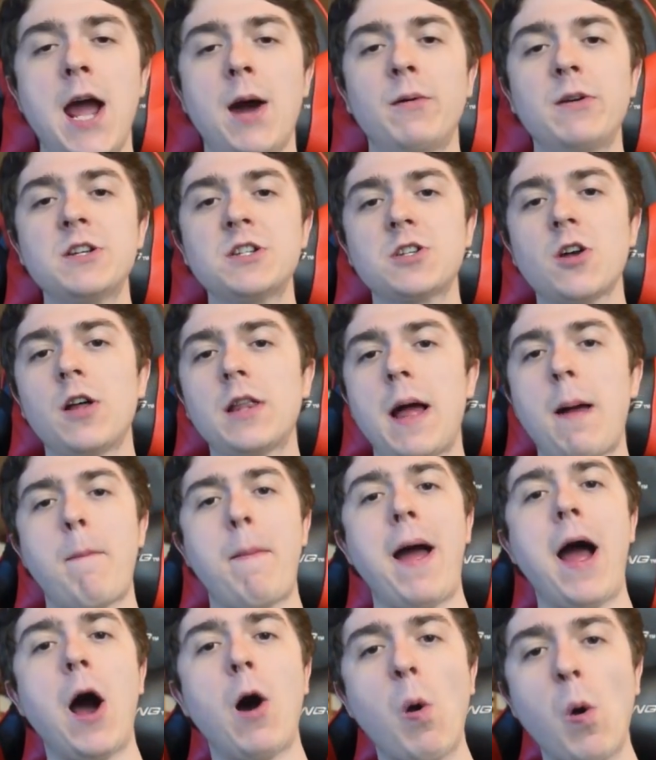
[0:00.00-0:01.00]
And when you saw that
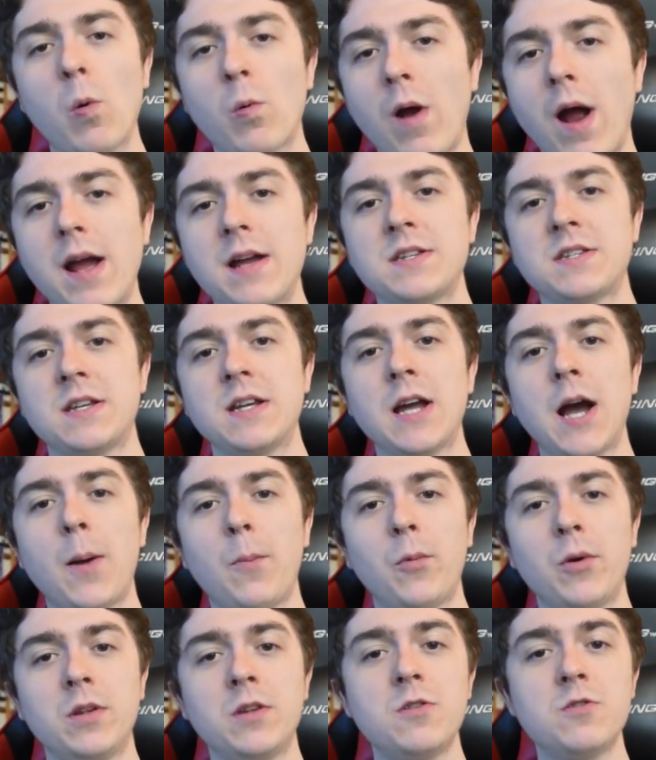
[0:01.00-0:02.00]
power rising
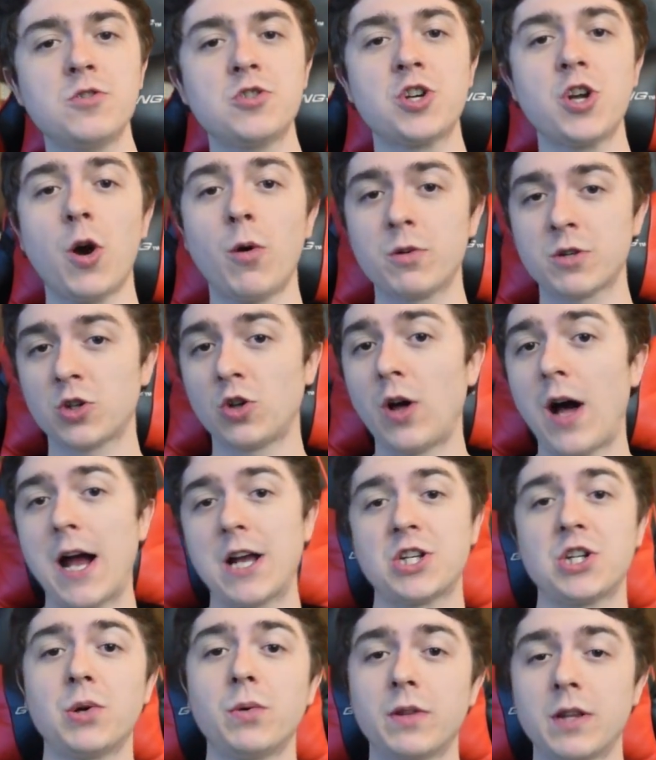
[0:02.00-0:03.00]
up when Eugeo! was
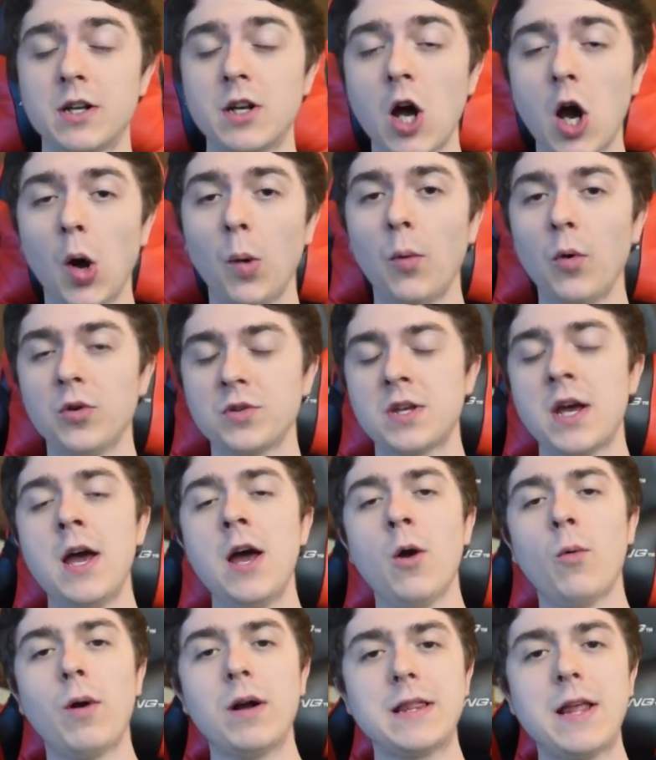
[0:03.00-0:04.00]
clashing with the nobles,
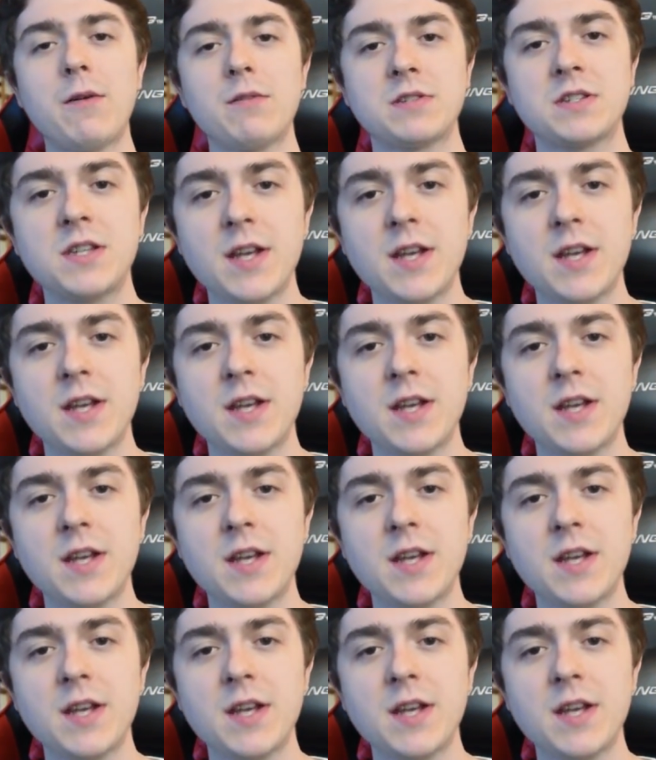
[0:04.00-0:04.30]
what that was